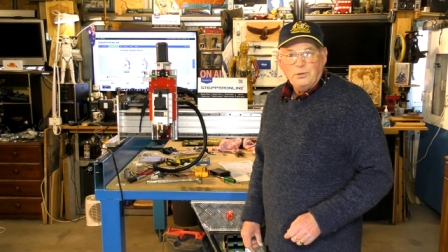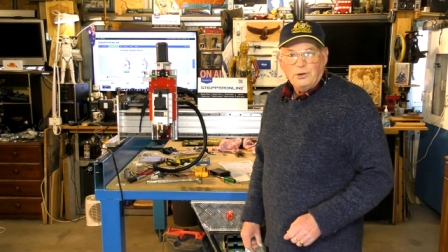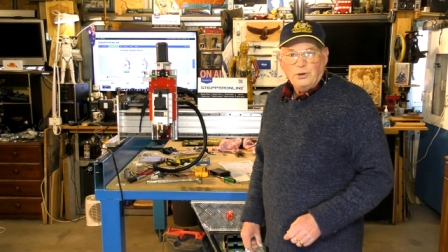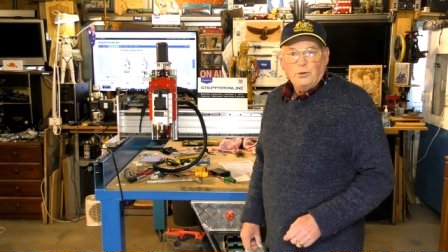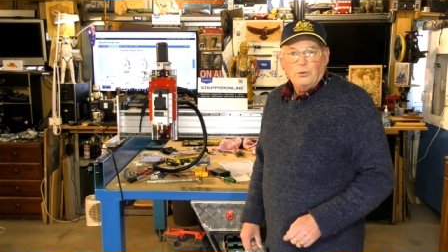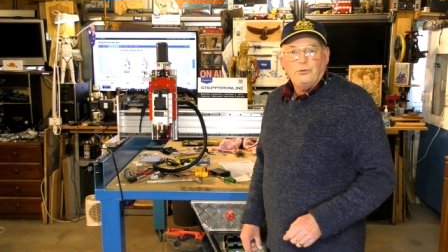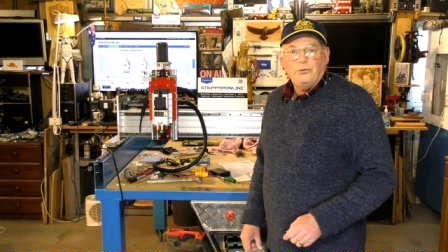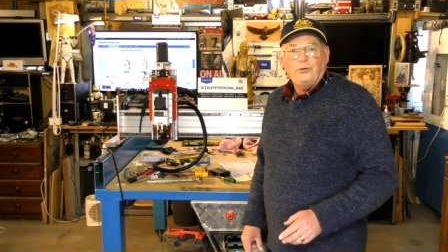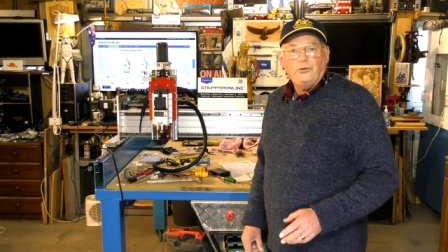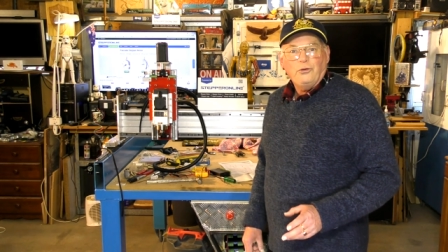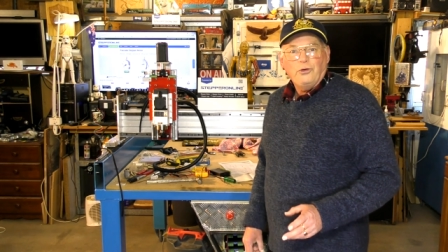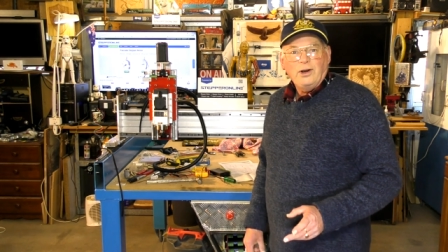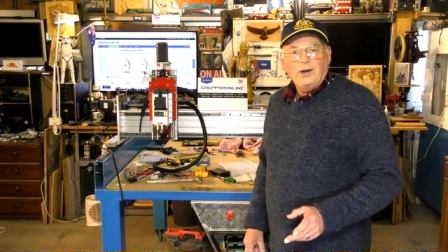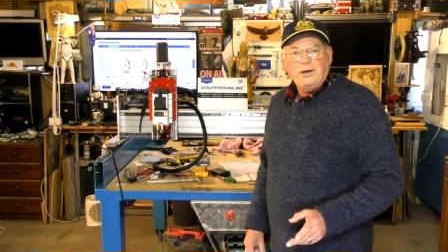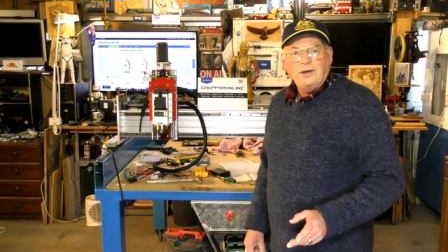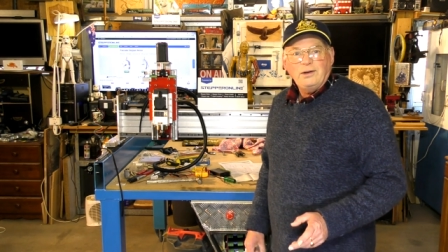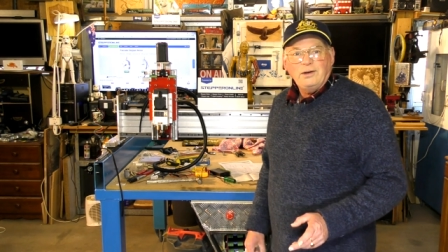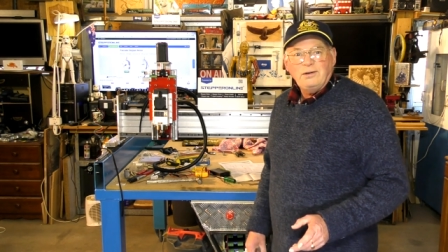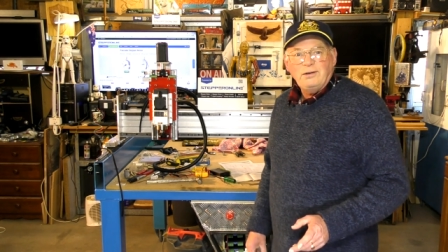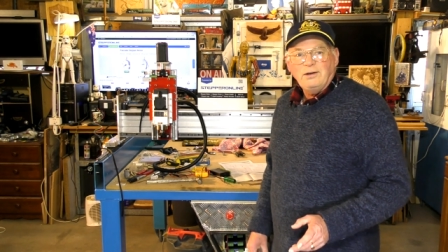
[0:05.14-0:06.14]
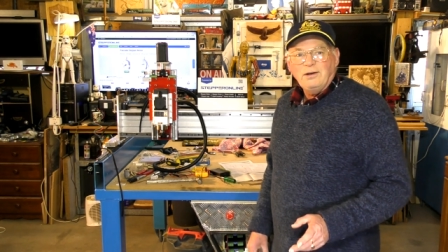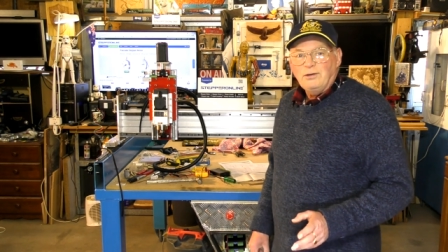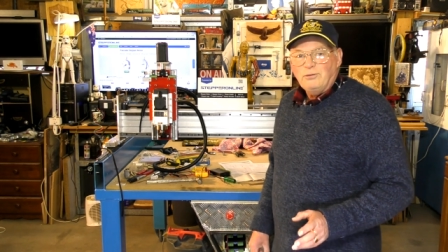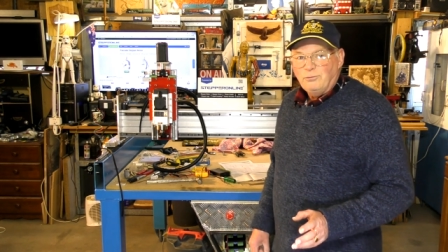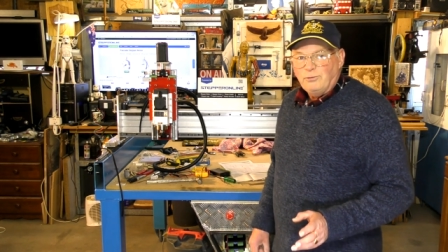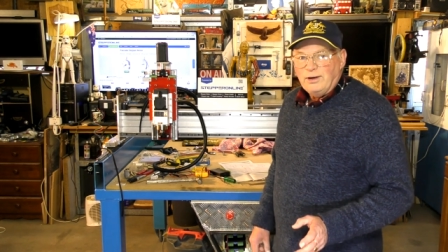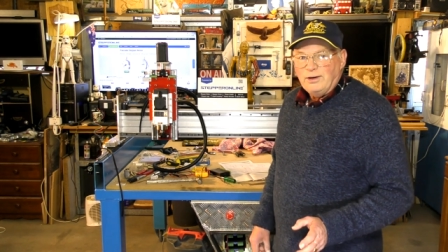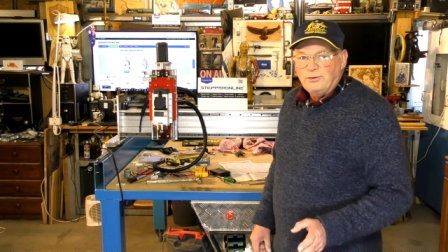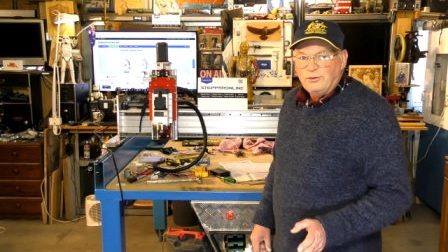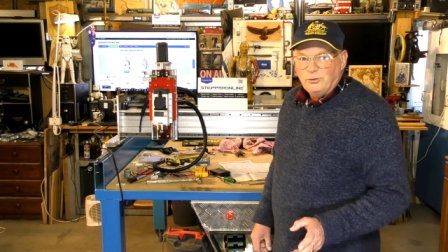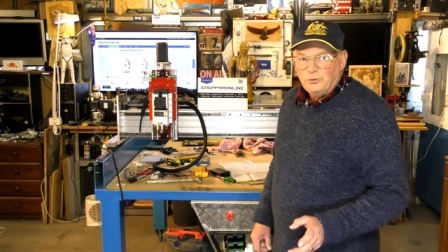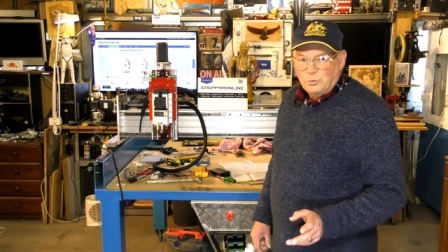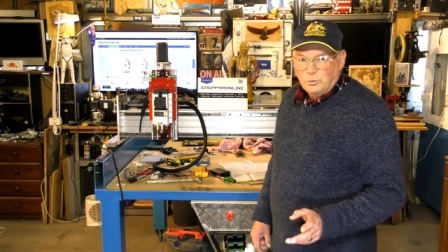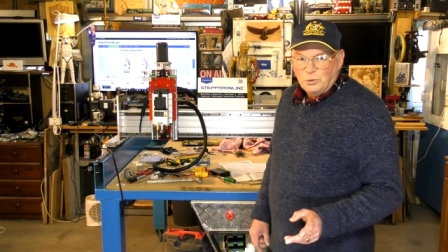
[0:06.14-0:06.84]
the Australian Inventors